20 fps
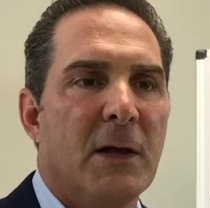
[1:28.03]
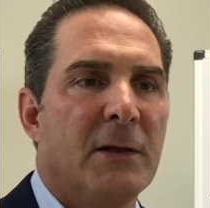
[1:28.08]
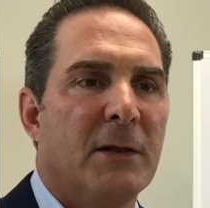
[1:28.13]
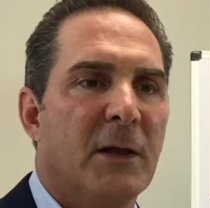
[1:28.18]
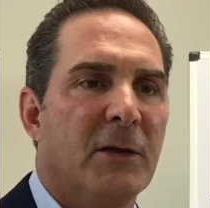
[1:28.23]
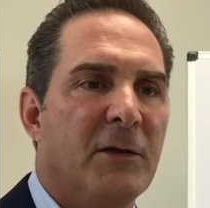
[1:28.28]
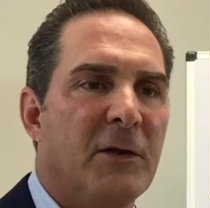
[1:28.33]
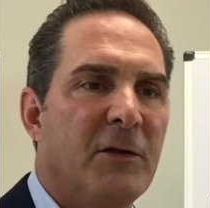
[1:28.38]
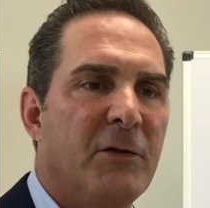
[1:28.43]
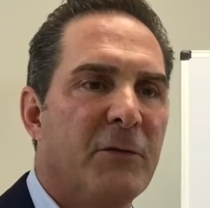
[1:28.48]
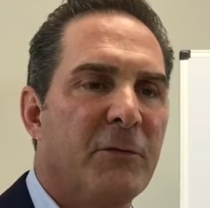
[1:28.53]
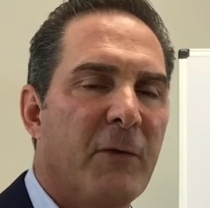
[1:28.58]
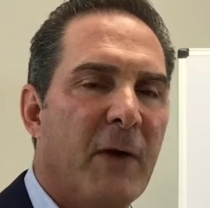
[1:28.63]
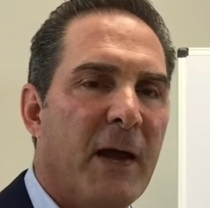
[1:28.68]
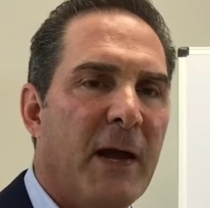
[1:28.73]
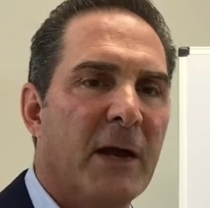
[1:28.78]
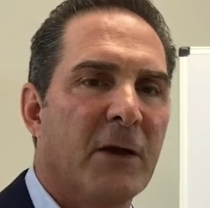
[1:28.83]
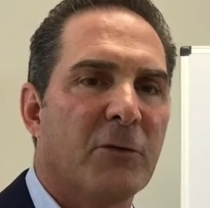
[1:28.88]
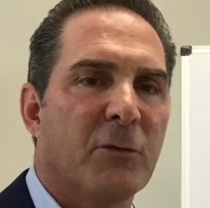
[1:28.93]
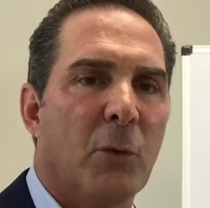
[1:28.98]
Now these
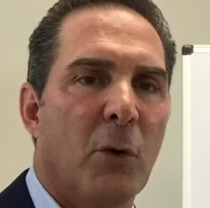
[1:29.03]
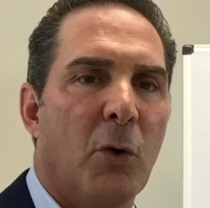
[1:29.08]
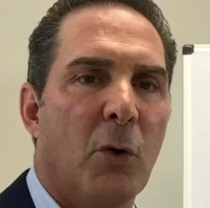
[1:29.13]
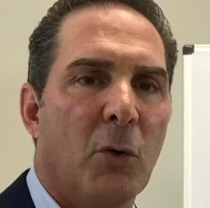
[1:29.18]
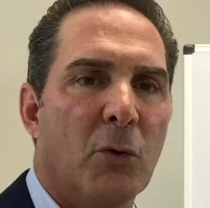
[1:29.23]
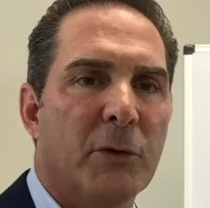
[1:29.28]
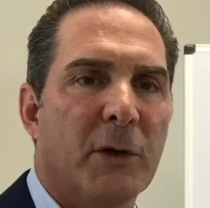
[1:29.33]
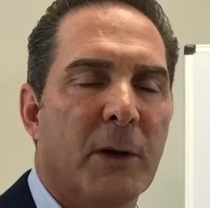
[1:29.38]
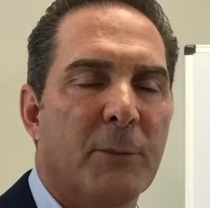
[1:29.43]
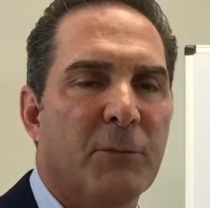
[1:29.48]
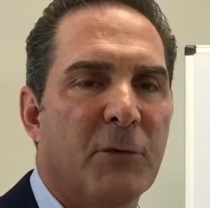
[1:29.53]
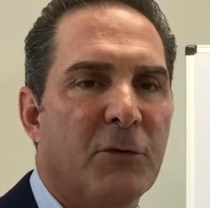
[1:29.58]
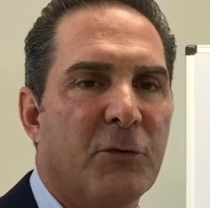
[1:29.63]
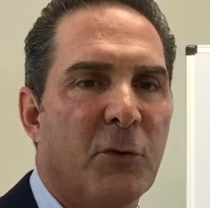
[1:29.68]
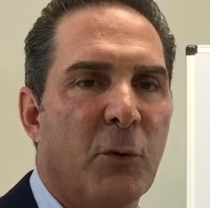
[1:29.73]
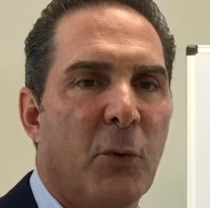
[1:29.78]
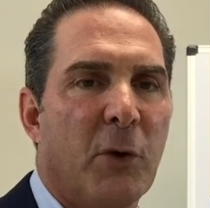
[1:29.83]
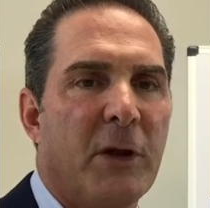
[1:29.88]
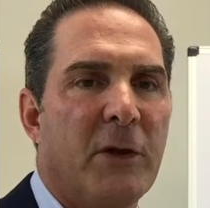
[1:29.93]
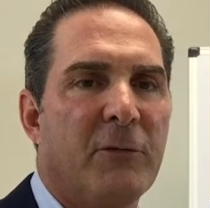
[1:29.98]
vans will hold up to
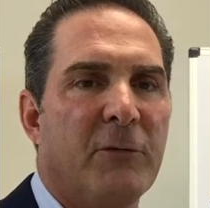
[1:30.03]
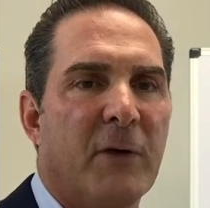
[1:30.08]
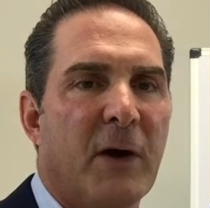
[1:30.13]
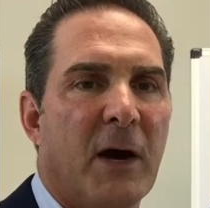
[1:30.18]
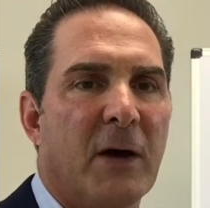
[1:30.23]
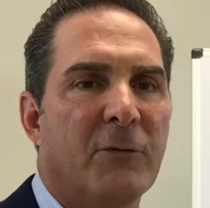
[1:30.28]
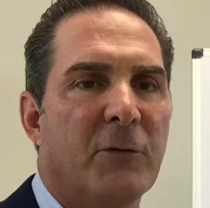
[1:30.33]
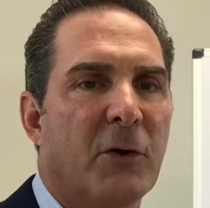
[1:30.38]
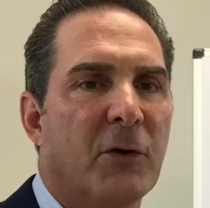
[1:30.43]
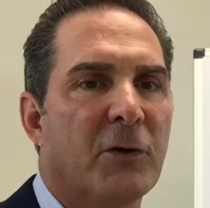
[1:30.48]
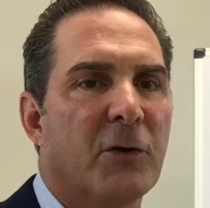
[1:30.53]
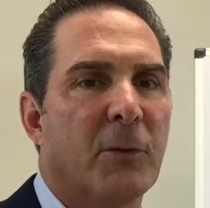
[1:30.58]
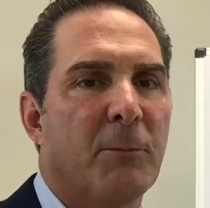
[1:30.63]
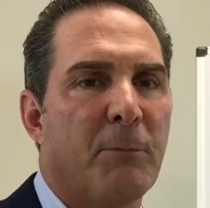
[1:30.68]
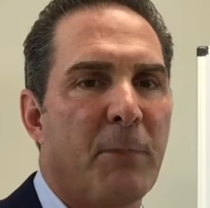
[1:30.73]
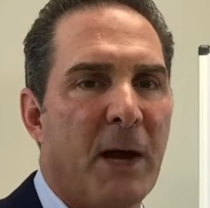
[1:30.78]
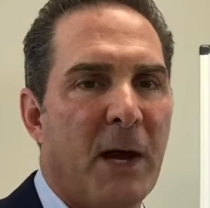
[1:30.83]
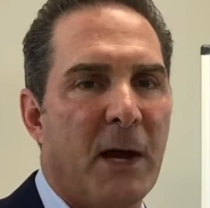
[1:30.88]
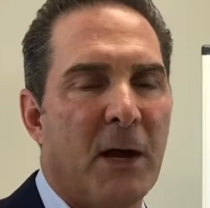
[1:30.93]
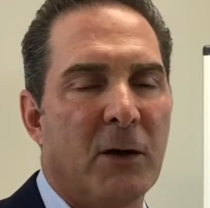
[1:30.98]
2,500
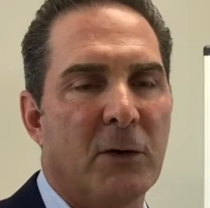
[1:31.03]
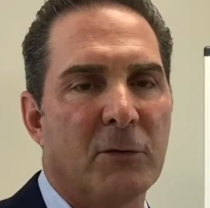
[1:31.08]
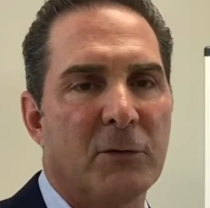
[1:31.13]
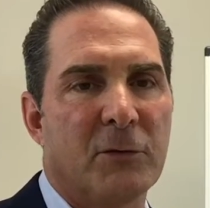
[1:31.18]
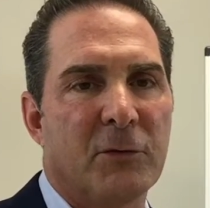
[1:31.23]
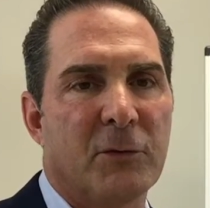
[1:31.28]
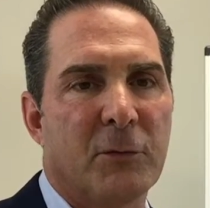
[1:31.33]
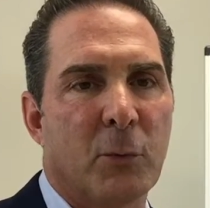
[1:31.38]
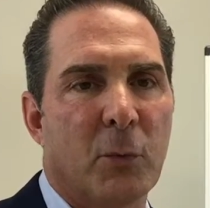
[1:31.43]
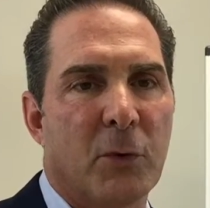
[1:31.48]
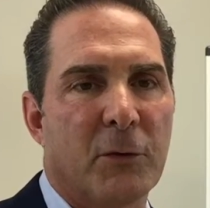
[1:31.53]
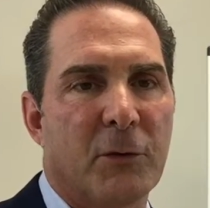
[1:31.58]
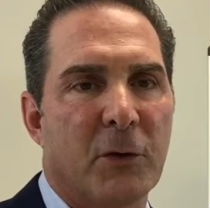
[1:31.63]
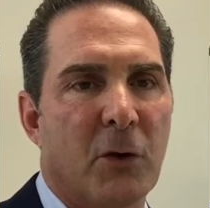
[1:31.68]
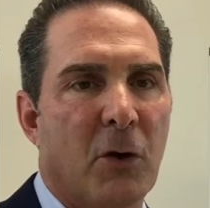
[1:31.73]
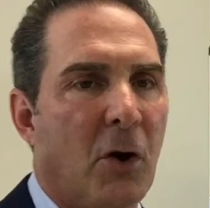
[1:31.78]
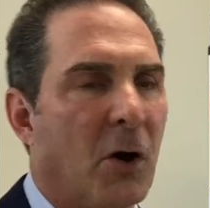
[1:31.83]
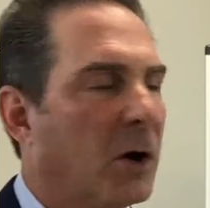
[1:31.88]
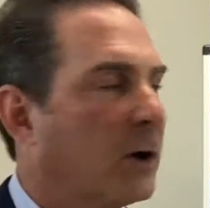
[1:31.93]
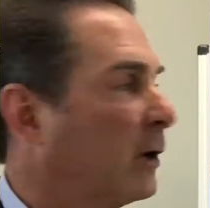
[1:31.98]
pounds worth of
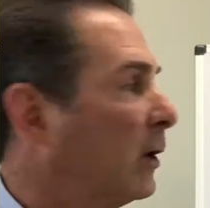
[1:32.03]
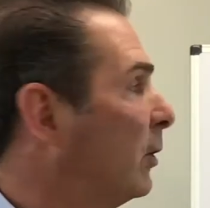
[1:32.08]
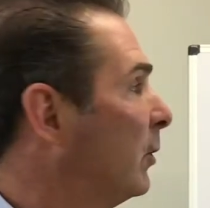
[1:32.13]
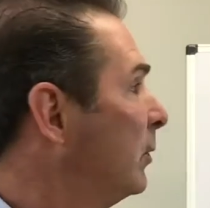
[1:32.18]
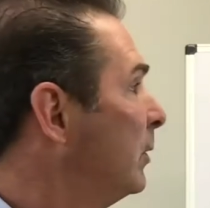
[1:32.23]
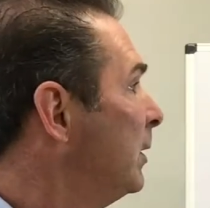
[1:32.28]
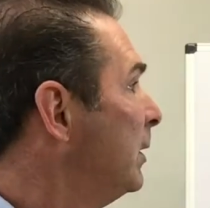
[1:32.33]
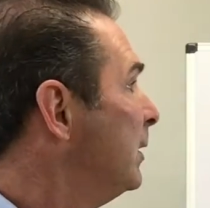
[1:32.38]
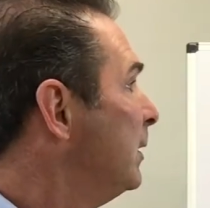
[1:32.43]
cargo.